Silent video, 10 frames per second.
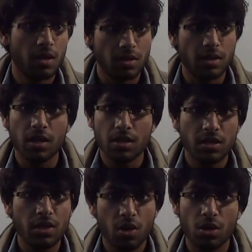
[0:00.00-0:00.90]
They are
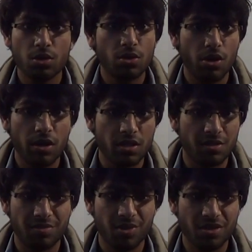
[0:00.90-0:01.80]
seeing all those
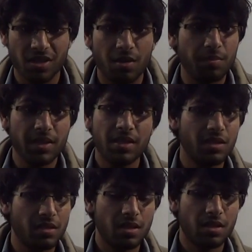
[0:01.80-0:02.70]
qualities because the
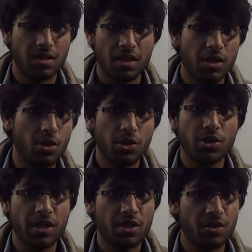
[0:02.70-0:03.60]
company, they are going to
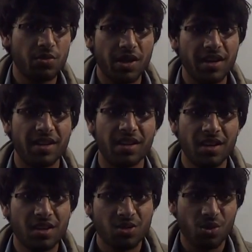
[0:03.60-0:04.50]
take you in one day.
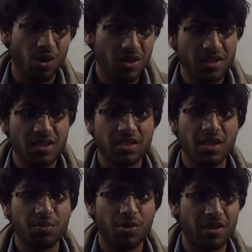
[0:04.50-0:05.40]
So all these things
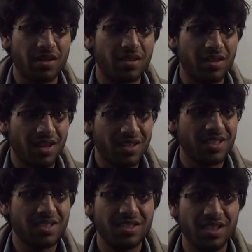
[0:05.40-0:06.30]
are important. They can't
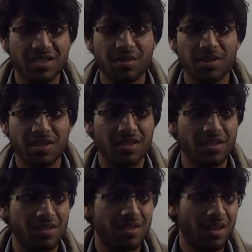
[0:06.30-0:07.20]
just judge a person
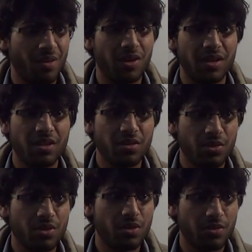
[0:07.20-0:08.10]
in one
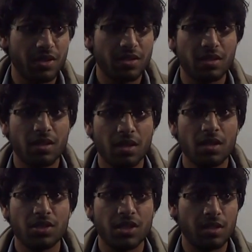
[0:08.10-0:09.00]
interview or one
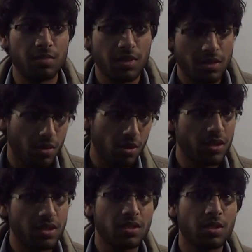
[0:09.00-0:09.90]
GD, but all
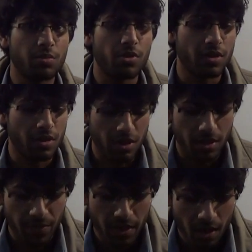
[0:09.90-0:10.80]
these things are important.
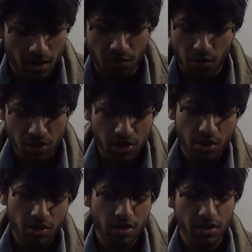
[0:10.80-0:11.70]
Okay. Now focusing
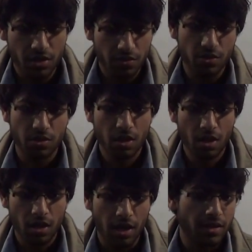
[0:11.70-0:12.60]
on the interview
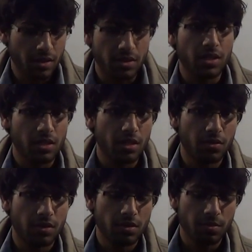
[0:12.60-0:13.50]
and the test, I
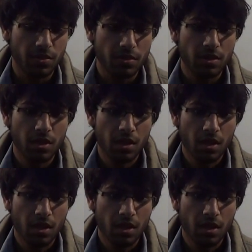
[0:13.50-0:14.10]
would prefer.